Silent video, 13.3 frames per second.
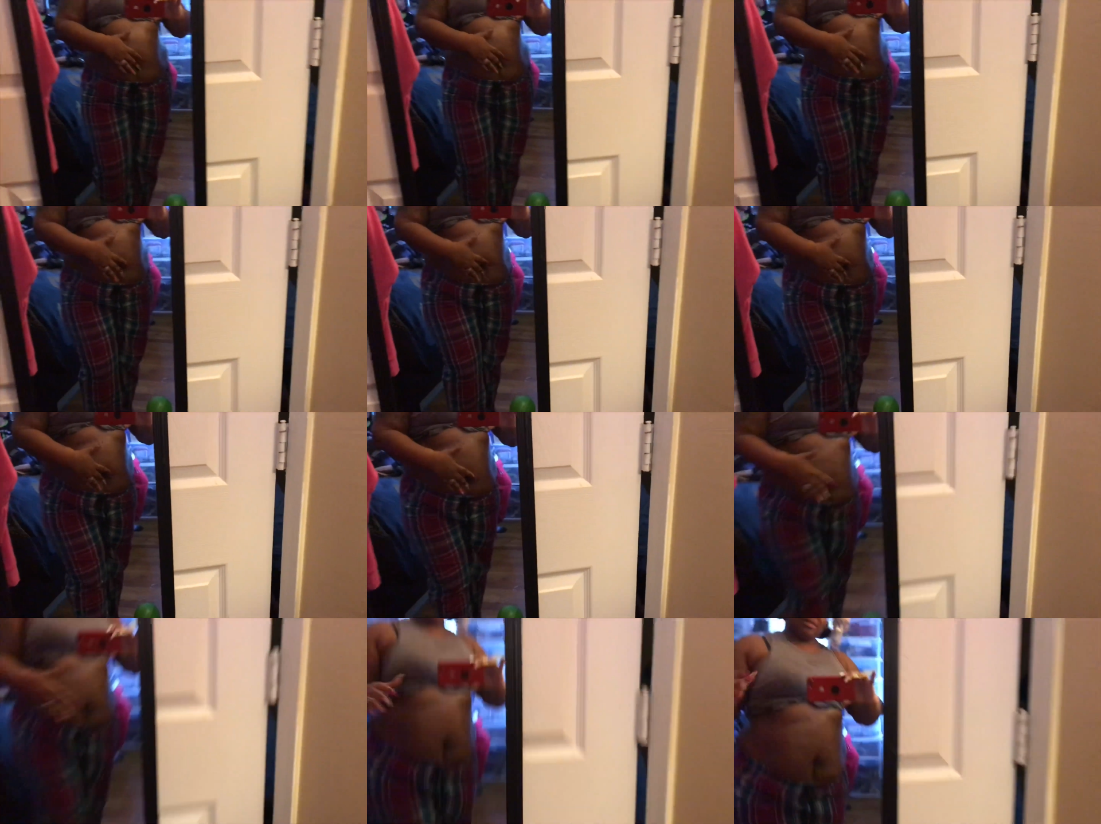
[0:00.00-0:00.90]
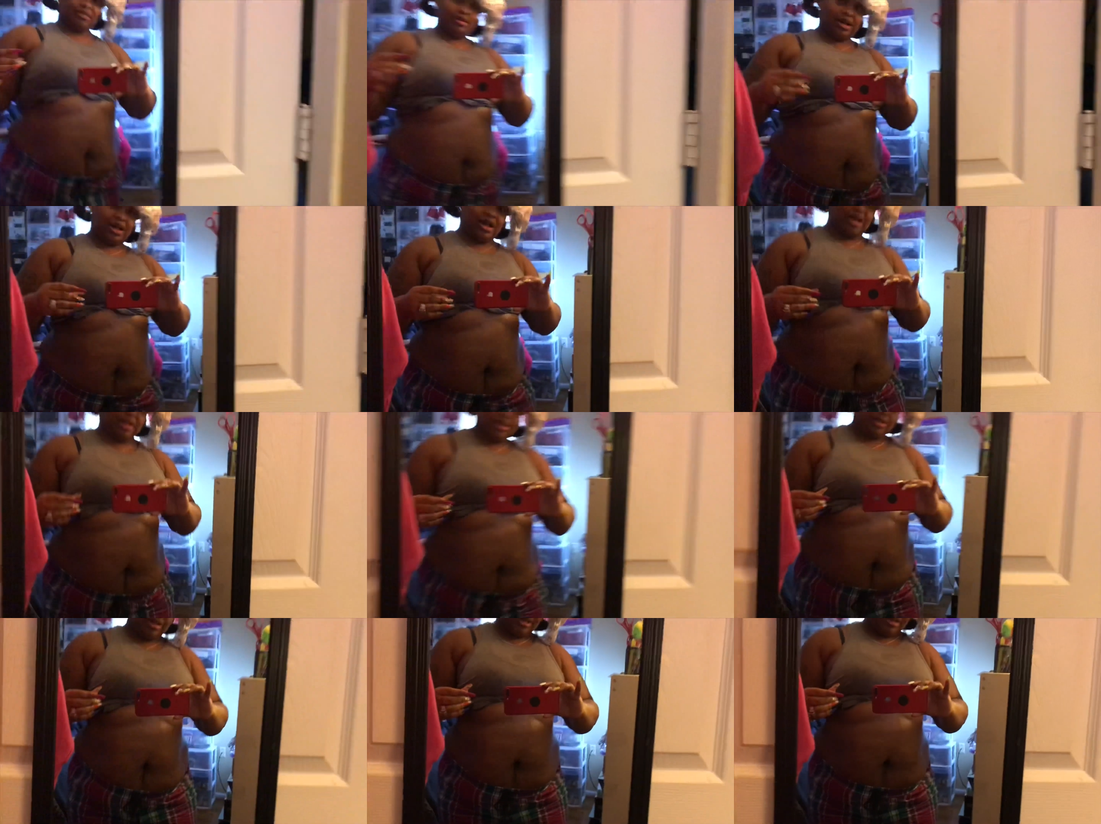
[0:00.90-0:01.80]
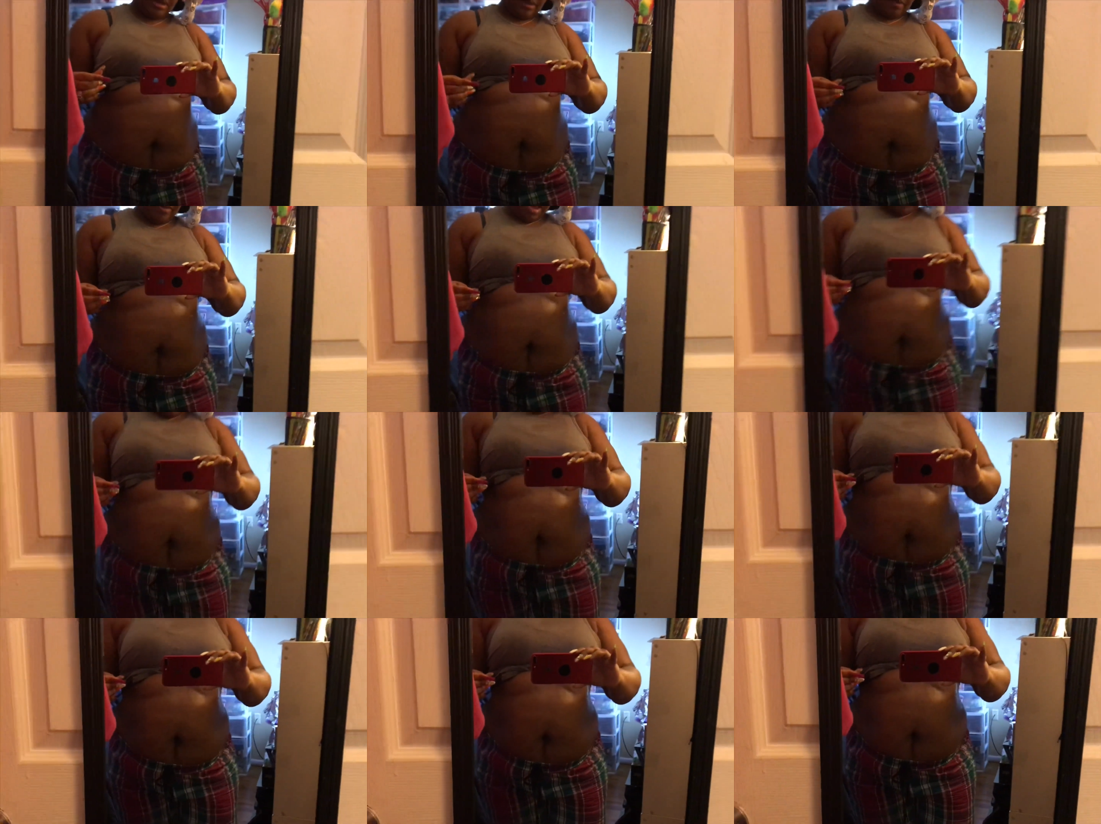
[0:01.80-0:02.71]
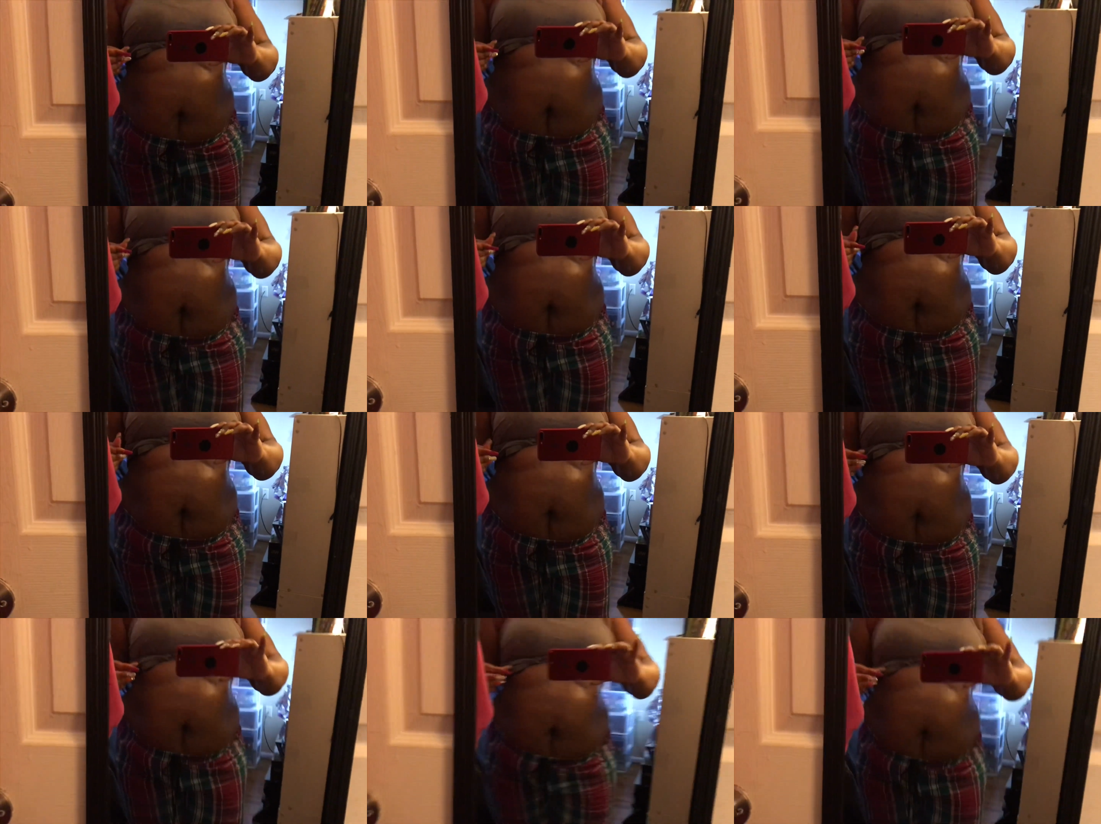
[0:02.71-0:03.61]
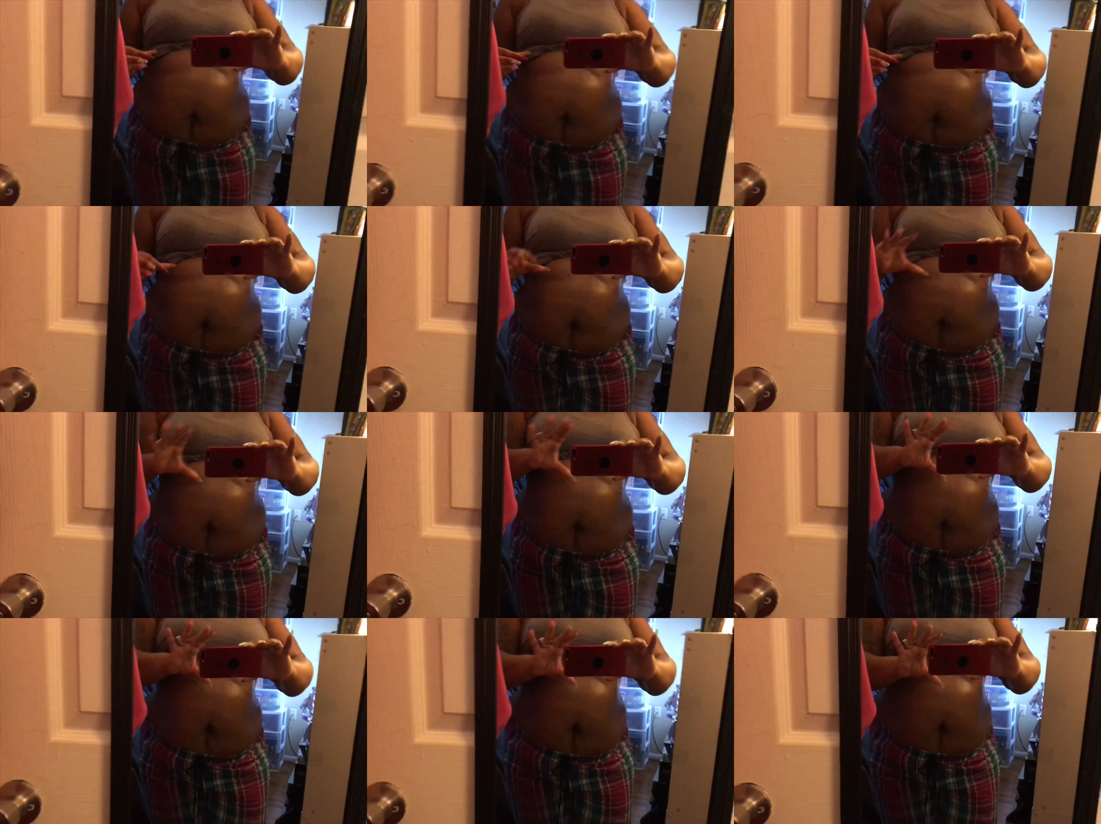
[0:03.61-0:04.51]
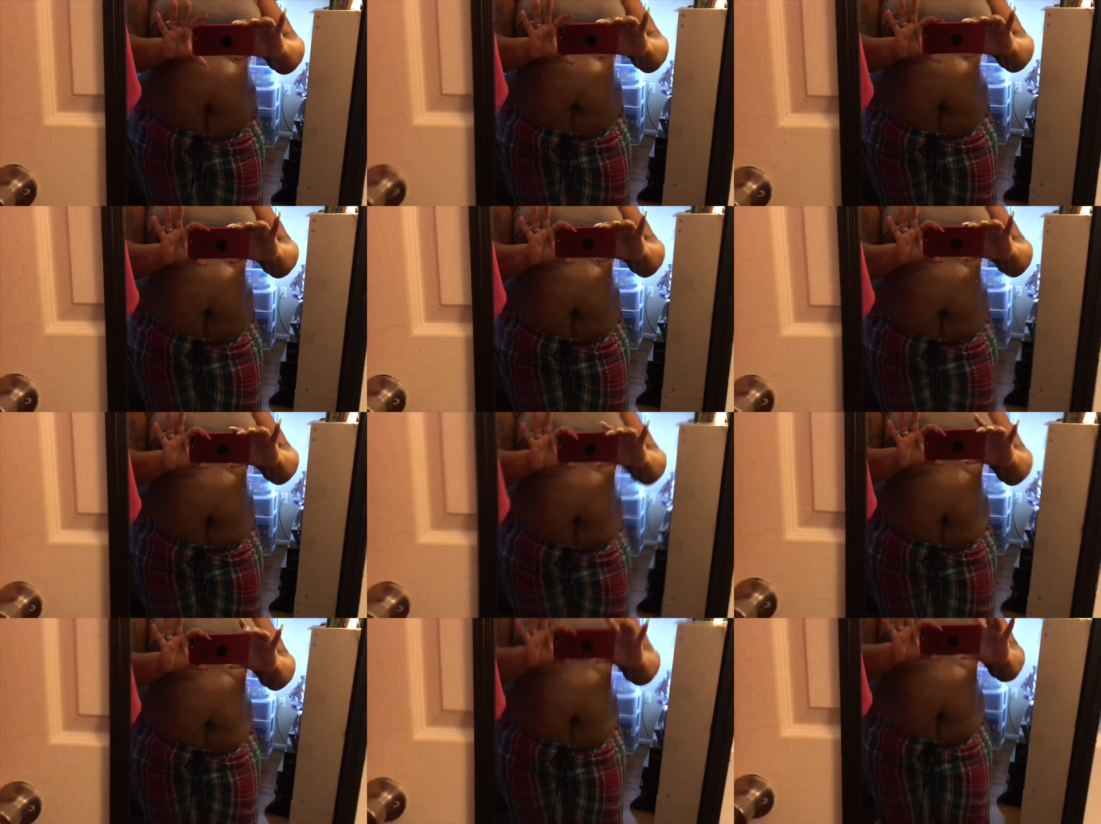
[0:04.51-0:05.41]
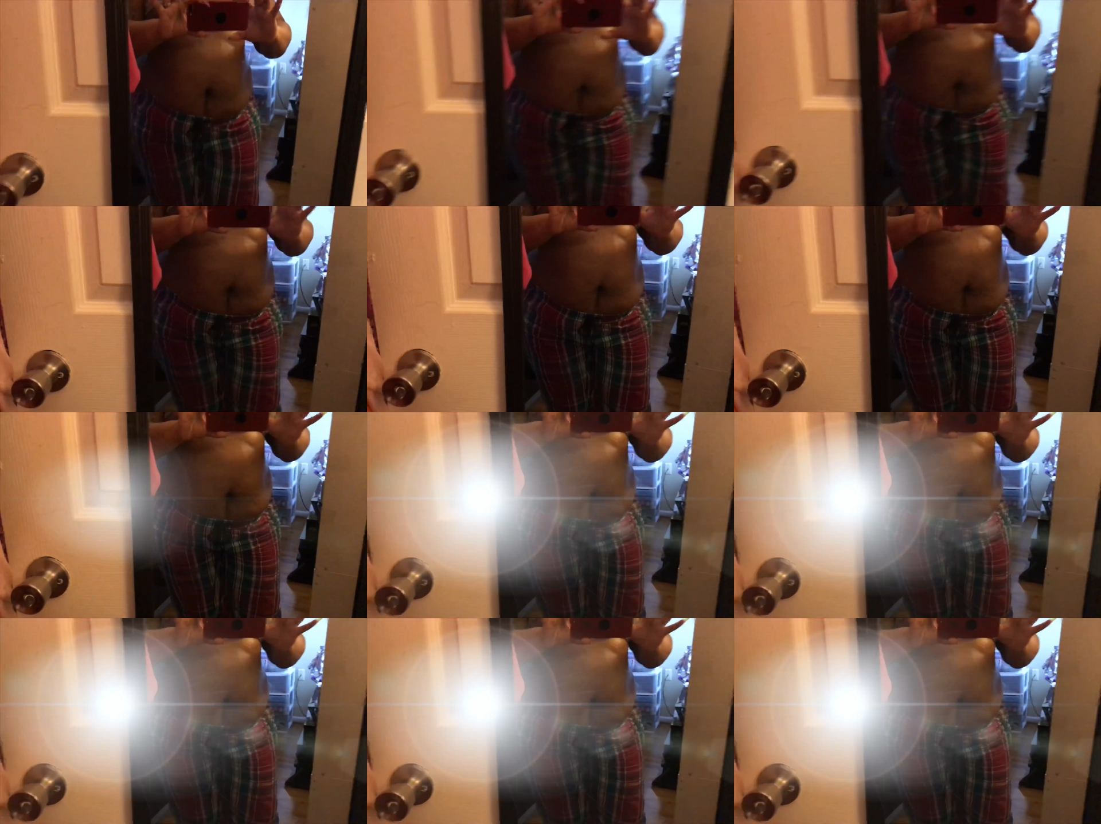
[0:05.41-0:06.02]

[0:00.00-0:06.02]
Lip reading: No face is visible, so there are no lips to read.